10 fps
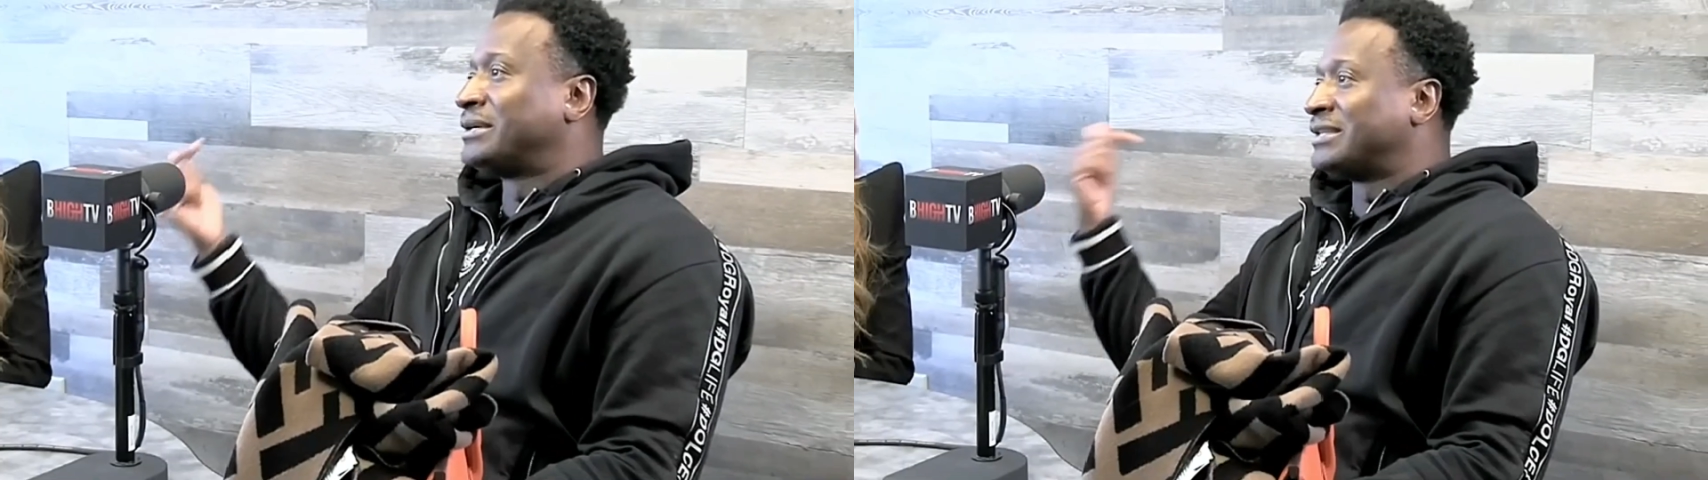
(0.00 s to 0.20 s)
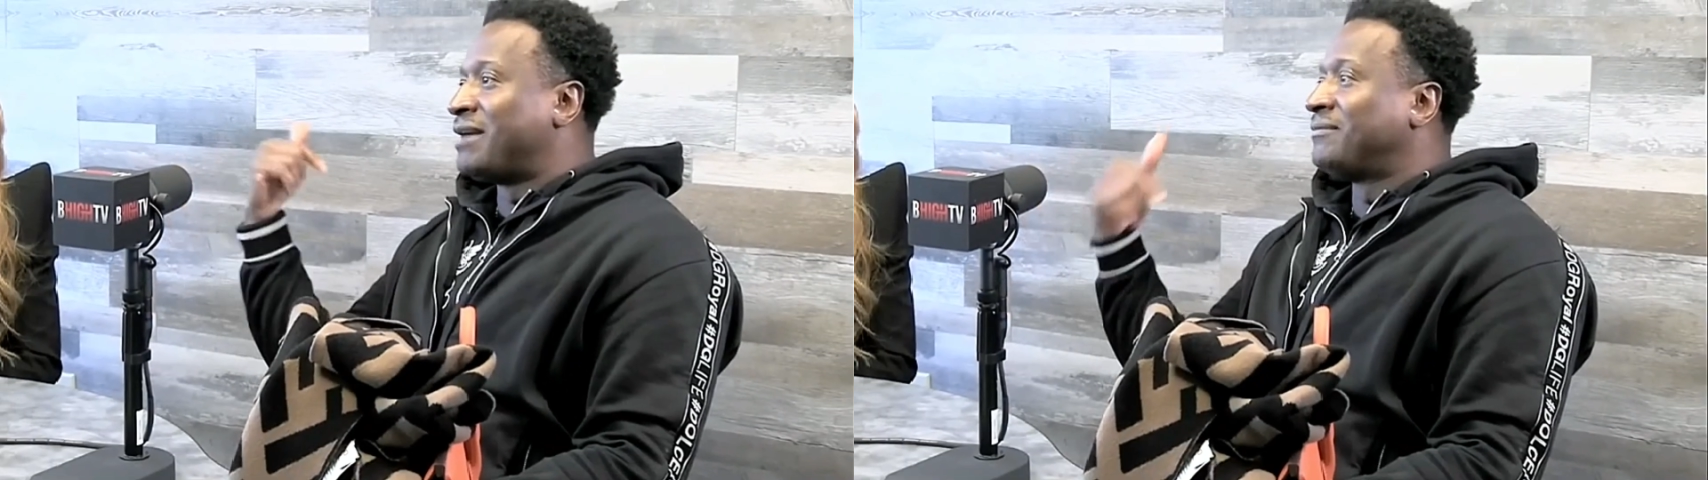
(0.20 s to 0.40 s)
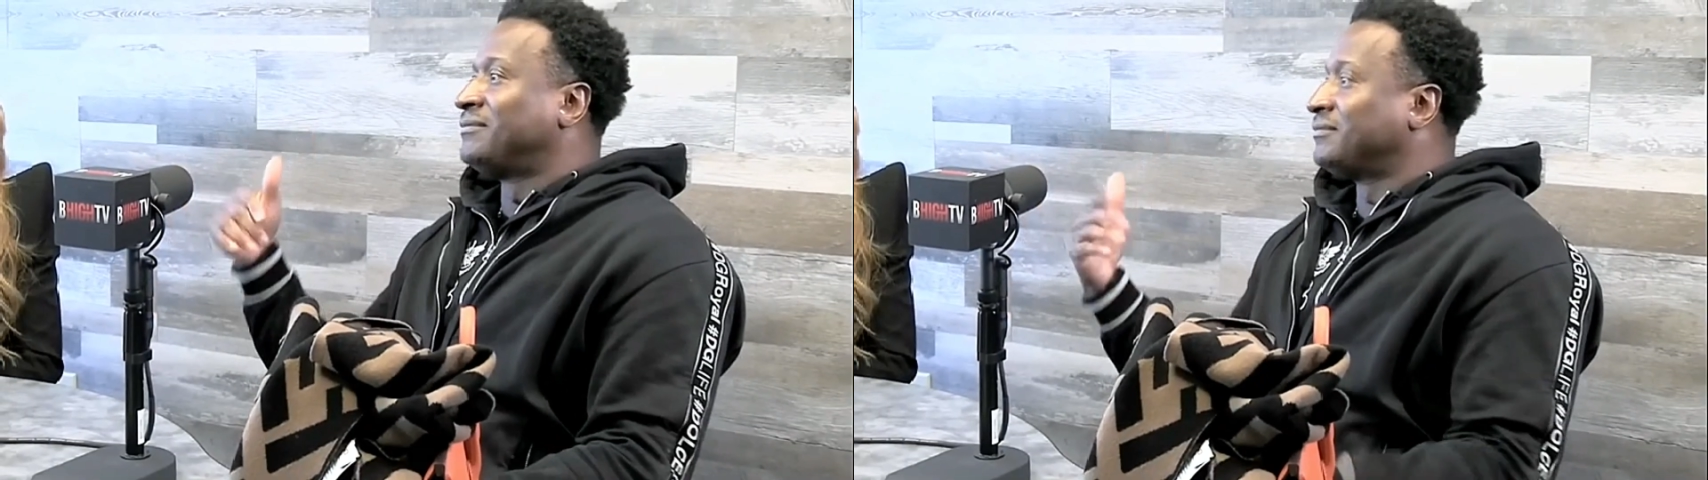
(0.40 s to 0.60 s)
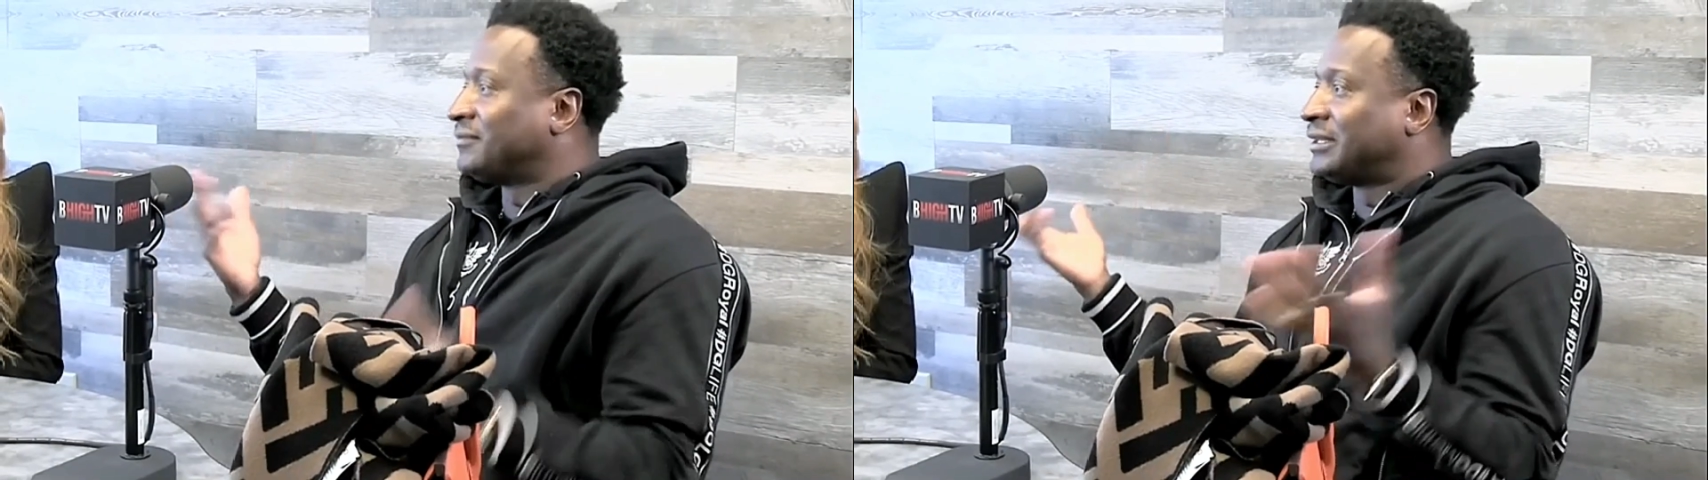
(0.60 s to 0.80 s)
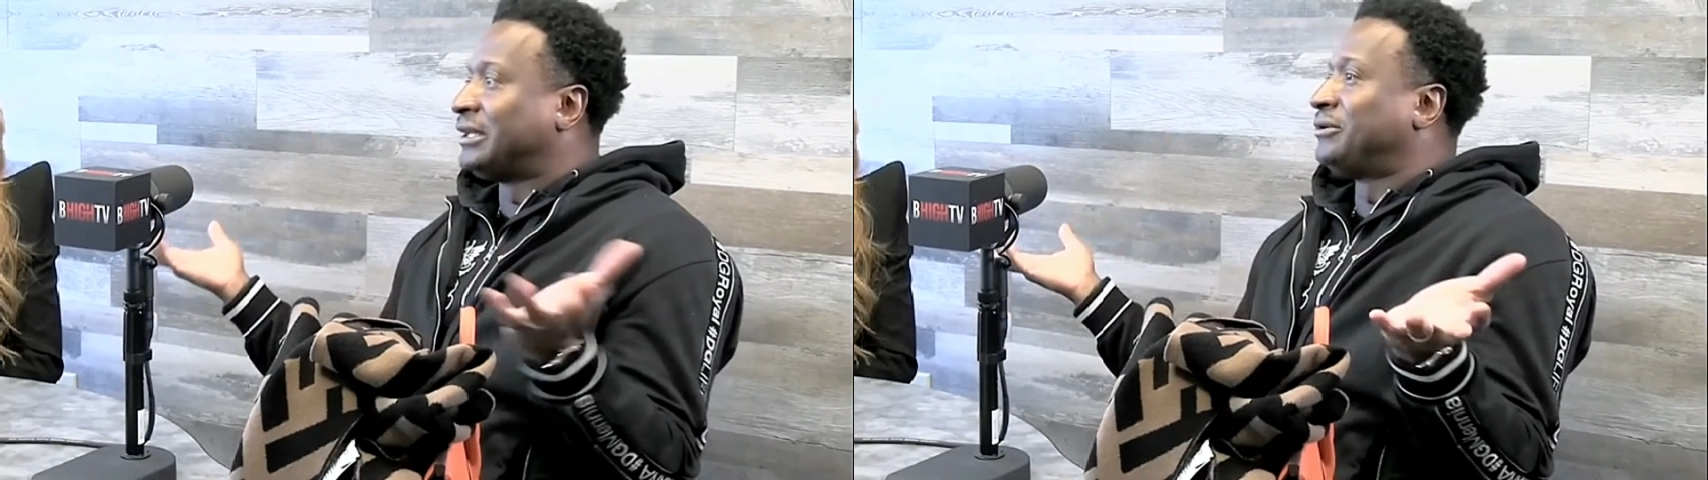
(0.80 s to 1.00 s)
one blogger
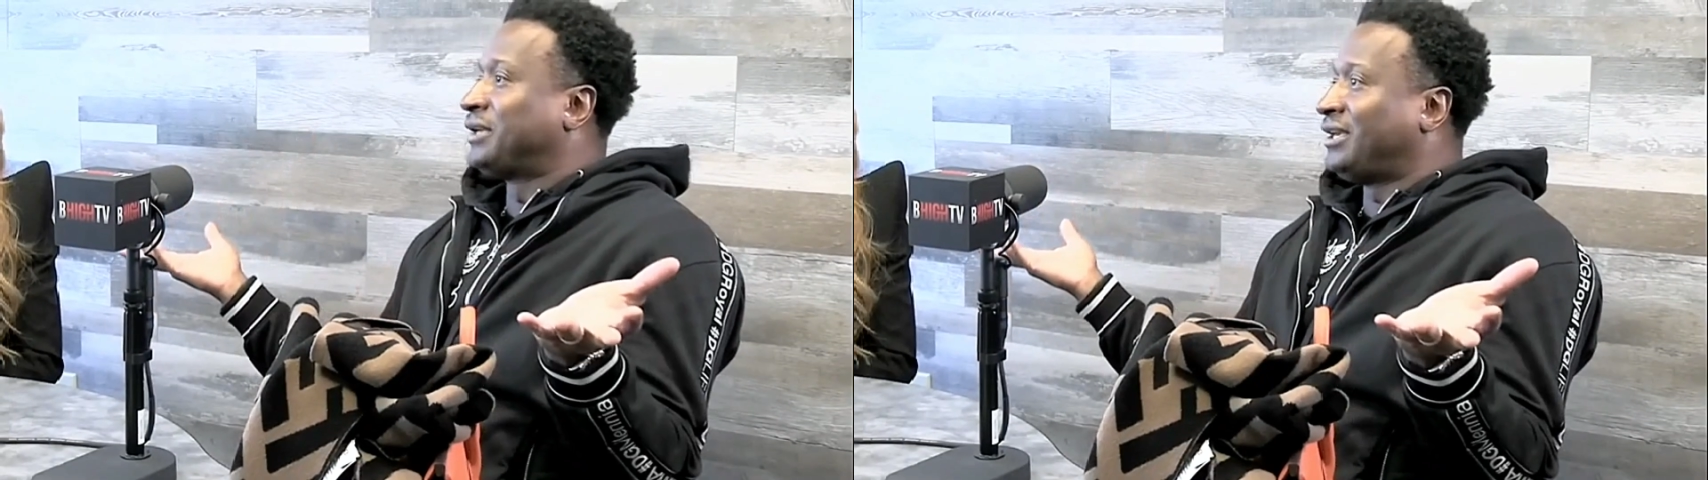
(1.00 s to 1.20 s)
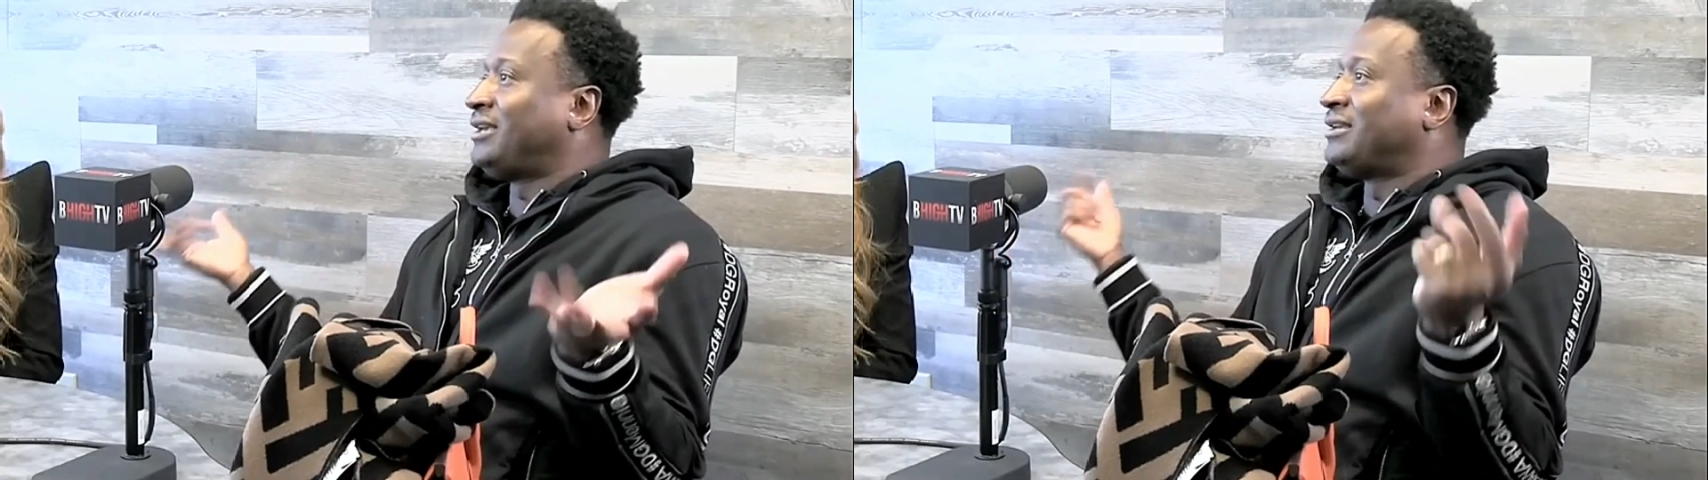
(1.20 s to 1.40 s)
told him that